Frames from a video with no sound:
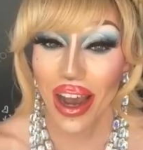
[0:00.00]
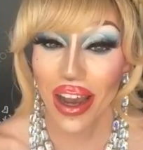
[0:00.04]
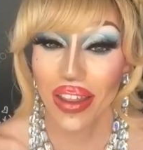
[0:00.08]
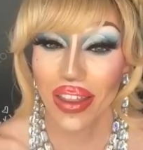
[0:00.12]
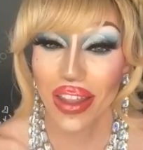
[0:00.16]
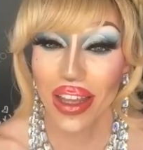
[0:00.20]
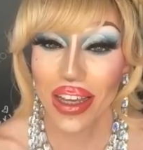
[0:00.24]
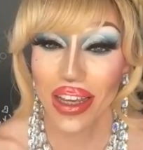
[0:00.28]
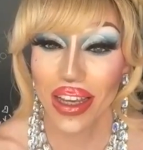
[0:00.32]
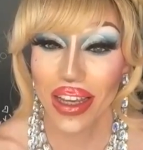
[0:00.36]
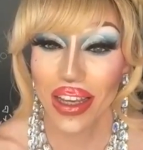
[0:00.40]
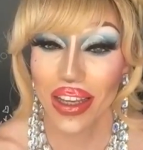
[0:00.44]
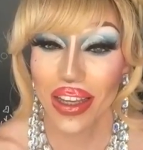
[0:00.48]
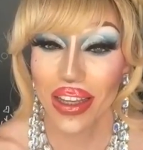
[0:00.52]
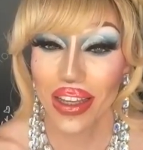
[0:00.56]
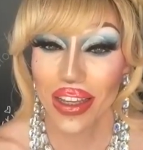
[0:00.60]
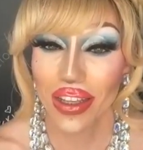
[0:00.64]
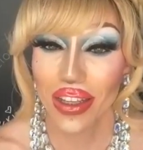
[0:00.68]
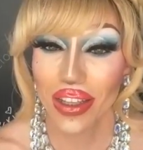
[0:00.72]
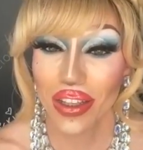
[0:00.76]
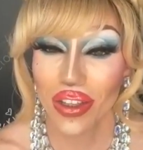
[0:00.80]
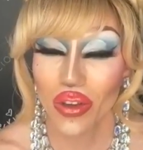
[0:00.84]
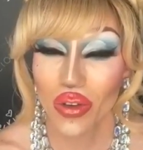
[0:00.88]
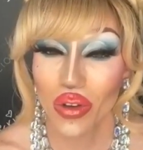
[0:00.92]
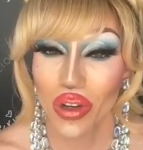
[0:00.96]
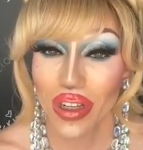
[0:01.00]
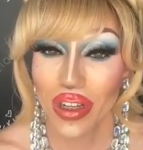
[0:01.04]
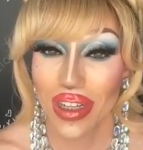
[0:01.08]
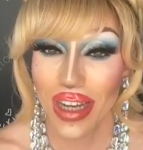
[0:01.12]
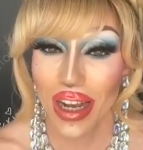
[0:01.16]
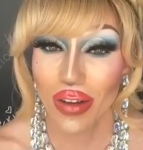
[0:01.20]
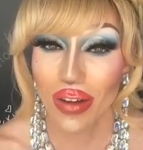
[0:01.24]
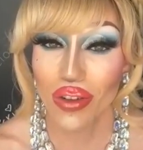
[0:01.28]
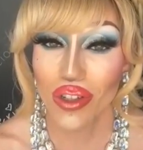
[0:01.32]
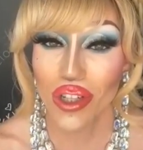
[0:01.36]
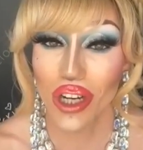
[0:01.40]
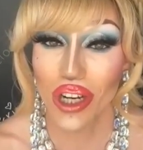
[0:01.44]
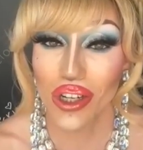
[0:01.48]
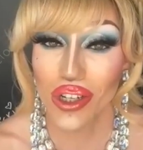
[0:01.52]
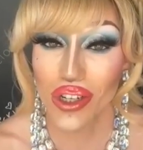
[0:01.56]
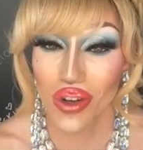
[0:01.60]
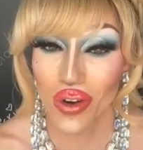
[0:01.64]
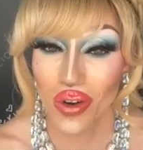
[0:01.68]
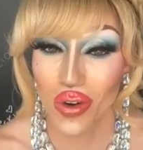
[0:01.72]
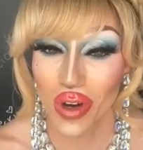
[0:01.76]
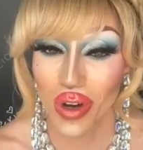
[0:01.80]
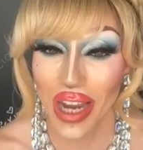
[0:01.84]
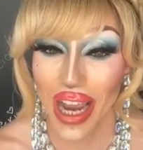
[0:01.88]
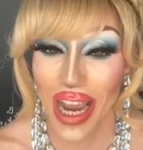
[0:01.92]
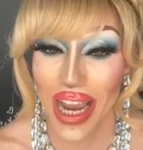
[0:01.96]
I think you could tell Ginger
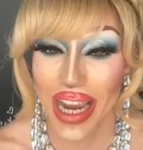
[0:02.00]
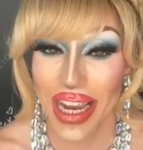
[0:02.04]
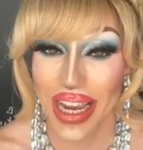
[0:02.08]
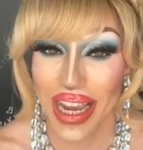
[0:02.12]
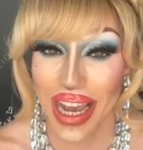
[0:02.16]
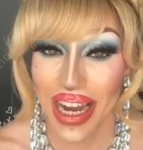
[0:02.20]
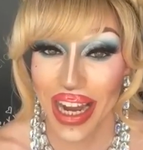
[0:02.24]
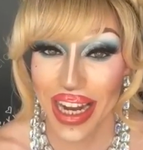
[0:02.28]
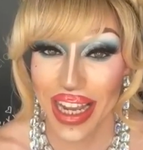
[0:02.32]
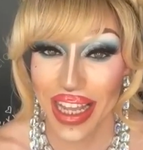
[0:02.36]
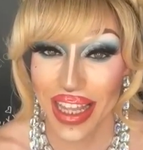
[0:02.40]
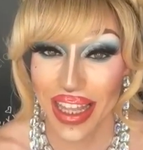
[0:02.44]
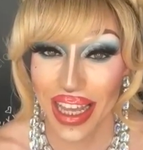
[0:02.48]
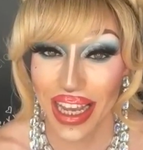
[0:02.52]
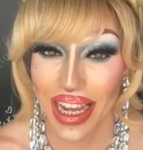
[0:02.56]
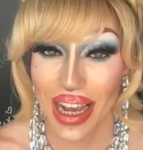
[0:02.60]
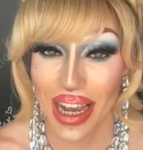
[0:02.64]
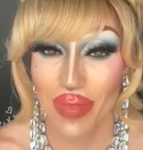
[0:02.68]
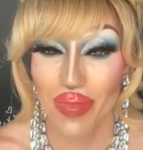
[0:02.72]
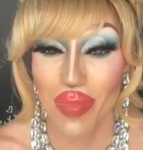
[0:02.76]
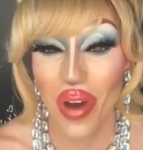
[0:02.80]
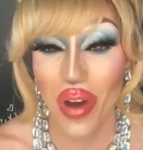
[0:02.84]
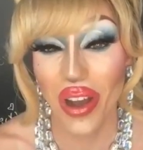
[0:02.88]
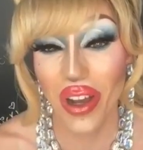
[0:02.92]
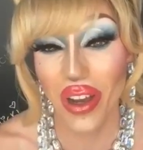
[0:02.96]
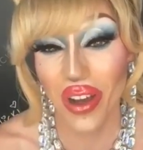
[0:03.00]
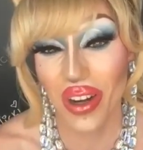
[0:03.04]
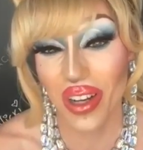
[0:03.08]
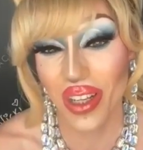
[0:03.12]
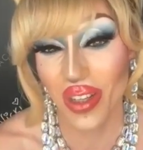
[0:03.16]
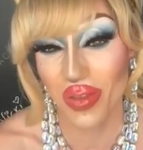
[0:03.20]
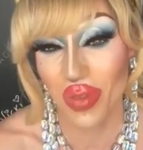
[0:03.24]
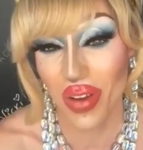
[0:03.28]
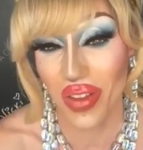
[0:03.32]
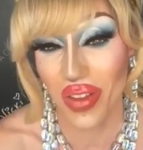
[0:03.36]
or Kate anything, and Michael as